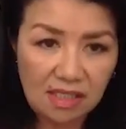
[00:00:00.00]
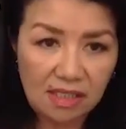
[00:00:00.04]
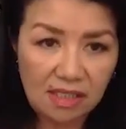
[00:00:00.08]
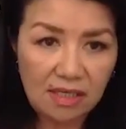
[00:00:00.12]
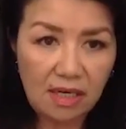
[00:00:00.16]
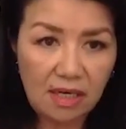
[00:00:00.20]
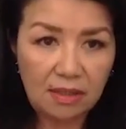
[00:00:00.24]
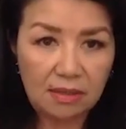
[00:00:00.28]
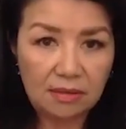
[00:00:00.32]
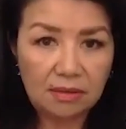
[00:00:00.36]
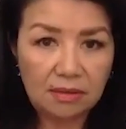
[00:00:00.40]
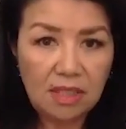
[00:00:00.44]

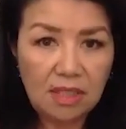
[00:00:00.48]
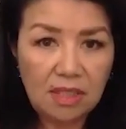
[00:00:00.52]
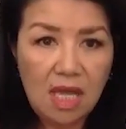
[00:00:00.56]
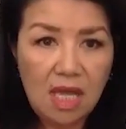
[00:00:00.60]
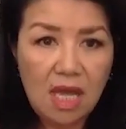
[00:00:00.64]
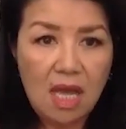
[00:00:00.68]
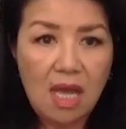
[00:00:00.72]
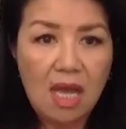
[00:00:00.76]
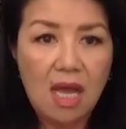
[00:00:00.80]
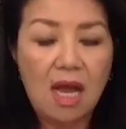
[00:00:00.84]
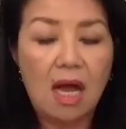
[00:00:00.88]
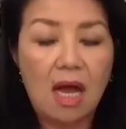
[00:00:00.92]
know
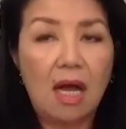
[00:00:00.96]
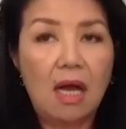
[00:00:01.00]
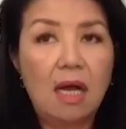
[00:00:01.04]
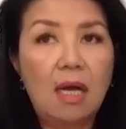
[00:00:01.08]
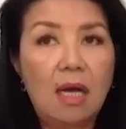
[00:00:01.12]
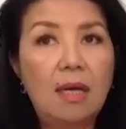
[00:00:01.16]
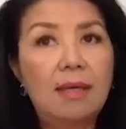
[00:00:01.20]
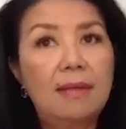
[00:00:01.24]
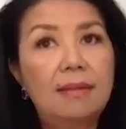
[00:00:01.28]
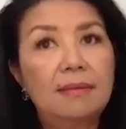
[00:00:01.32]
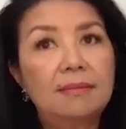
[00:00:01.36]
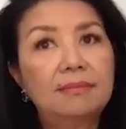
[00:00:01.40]

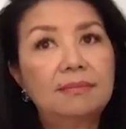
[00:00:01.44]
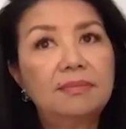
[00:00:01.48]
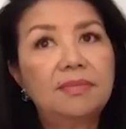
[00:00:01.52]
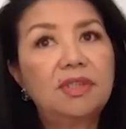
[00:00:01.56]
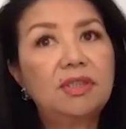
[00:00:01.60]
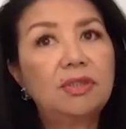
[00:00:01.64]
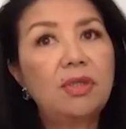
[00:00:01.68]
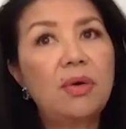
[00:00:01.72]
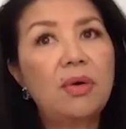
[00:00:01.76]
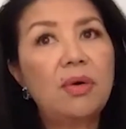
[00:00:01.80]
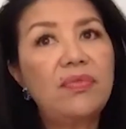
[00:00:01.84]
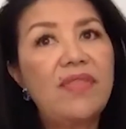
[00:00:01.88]
um,
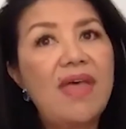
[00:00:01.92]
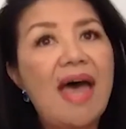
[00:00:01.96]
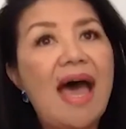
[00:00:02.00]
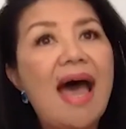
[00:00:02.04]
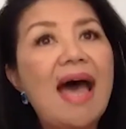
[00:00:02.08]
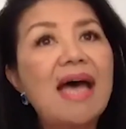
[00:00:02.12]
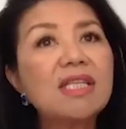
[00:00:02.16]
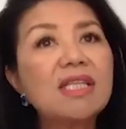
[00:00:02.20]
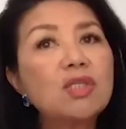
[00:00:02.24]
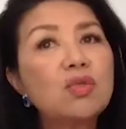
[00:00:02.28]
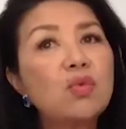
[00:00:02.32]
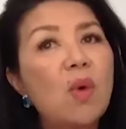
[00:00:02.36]
so
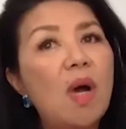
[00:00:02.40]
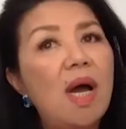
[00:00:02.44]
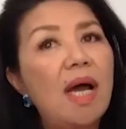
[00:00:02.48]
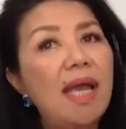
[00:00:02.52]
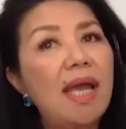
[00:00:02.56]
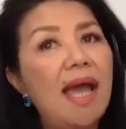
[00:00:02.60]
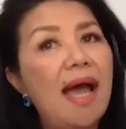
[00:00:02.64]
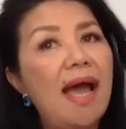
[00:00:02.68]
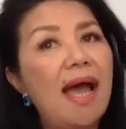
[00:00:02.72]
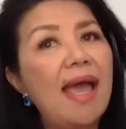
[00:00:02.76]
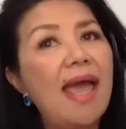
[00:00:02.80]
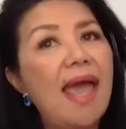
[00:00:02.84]
that's why
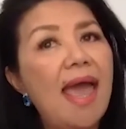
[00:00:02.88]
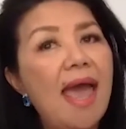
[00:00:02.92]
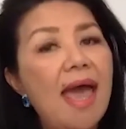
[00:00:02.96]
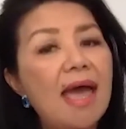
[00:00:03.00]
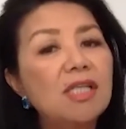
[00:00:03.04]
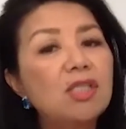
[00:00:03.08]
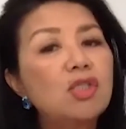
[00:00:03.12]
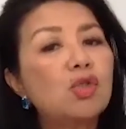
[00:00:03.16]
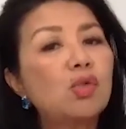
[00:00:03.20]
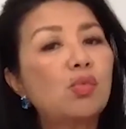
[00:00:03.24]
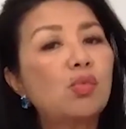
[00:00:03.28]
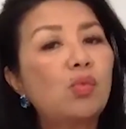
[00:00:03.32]
i
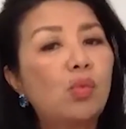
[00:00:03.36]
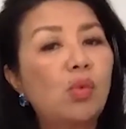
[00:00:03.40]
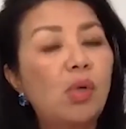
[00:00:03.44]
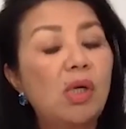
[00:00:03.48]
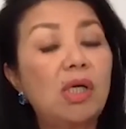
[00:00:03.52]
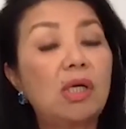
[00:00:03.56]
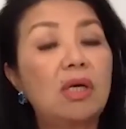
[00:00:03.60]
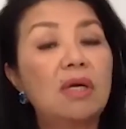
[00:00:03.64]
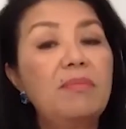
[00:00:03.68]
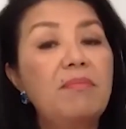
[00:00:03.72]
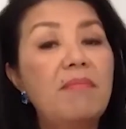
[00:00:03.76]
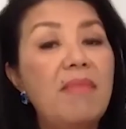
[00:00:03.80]
had to
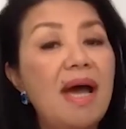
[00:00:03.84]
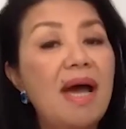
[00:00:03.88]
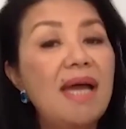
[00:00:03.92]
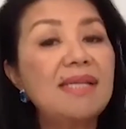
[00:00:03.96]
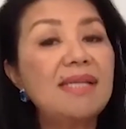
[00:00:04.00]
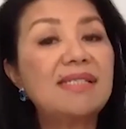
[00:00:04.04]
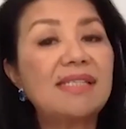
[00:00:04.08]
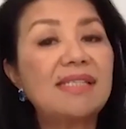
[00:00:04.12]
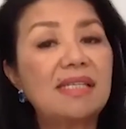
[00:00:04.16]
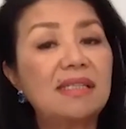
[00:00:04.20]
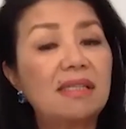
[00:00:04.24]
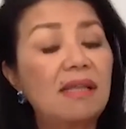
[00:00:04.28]
work on
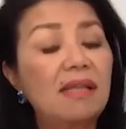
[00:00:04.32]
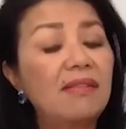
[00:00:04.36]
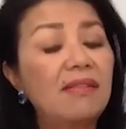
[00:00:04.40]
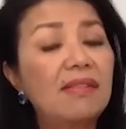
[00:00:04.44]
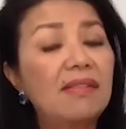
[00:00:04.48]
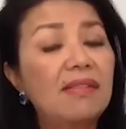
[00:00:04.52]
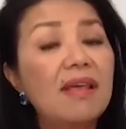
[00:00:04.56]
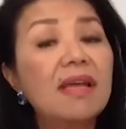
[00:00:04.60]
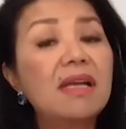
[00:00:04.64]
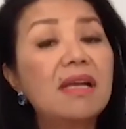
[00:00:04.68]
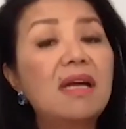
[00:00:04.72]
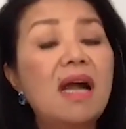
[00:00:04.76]
mindset and
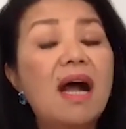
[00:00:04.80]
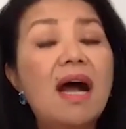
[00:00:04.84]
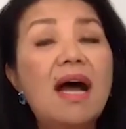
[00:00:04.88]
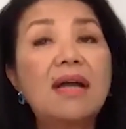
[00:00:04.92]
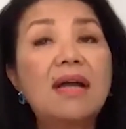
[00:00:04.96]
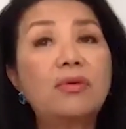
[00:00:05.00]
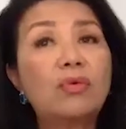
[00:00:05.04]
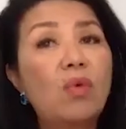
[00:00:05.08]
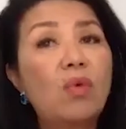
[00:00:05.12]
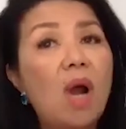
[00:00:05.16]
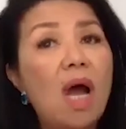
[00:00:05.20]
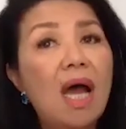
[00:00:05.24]
thank
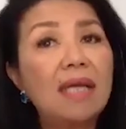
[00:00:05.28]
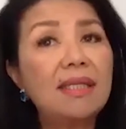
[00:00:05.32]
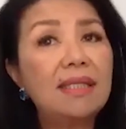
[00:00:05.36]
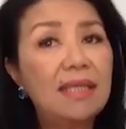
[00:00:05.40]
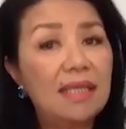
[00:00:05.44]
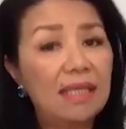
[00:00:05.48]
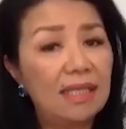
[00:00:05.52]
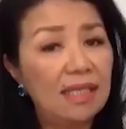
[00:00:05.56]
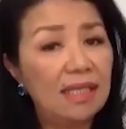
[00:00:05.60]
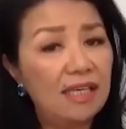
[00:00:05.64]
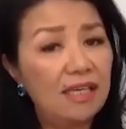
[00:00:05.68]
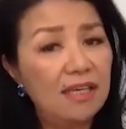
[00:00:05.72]
god Rod
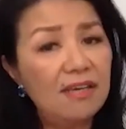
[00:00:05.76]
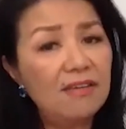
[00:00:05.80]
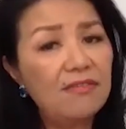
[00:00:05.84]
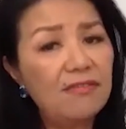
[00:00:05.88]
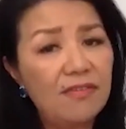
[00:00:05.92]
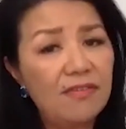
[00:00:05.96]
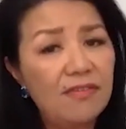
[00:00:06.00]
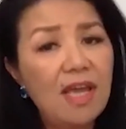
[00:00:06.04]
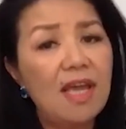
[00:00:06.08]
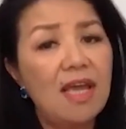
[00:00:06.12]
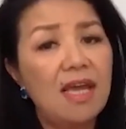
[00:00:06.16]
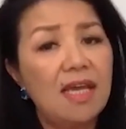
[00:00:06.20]
Khleif
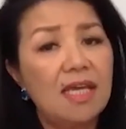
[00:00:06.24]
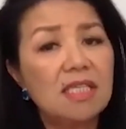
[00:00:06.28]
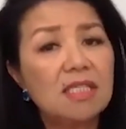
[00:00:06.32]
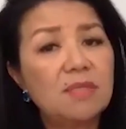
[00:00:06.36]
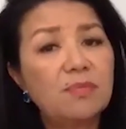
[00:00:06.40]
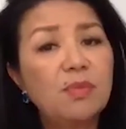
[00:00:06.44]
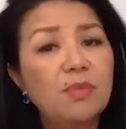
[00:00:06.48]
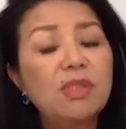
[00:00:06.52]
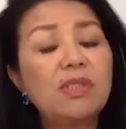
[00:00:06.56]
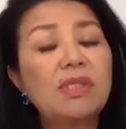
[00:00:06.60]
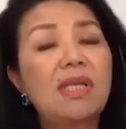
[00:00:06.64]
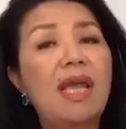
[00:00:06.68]
his
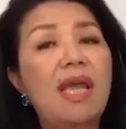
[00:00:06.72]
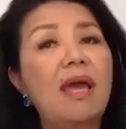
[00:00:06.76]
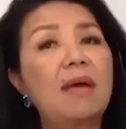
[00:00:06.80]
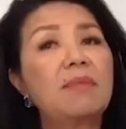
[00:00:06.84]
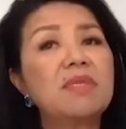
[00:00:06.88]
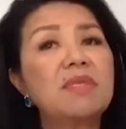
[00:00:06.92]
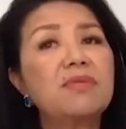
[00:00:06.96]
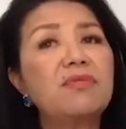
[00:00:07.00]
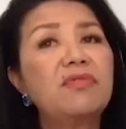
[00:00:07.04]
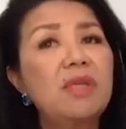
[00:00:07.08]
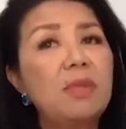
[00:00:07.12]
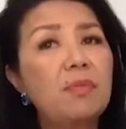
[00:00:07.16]
boot
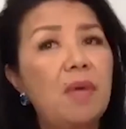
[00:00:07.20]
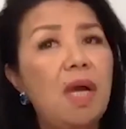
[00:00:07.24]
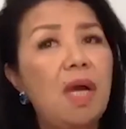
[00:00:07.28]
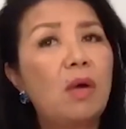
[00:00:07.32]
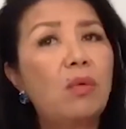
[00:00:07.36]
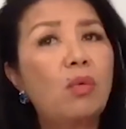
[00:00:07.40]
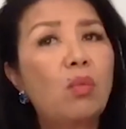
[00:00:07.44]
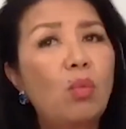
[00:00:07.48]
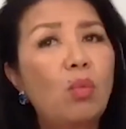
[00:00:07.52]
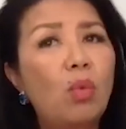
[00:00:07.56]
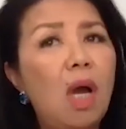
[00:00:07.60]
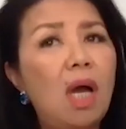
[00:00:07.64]
camps
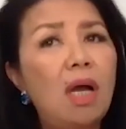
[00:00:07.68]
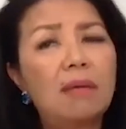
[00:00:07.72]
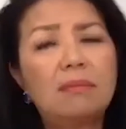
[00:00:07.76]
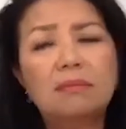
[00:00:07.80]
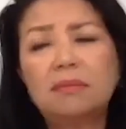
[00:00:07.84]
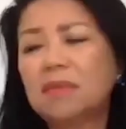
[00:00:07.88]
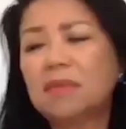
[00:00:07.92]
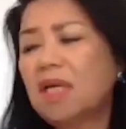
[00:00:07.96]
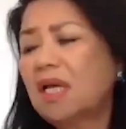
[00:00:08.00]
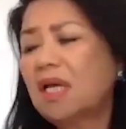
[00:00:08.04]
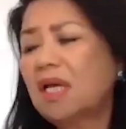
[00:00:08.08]
uh, um,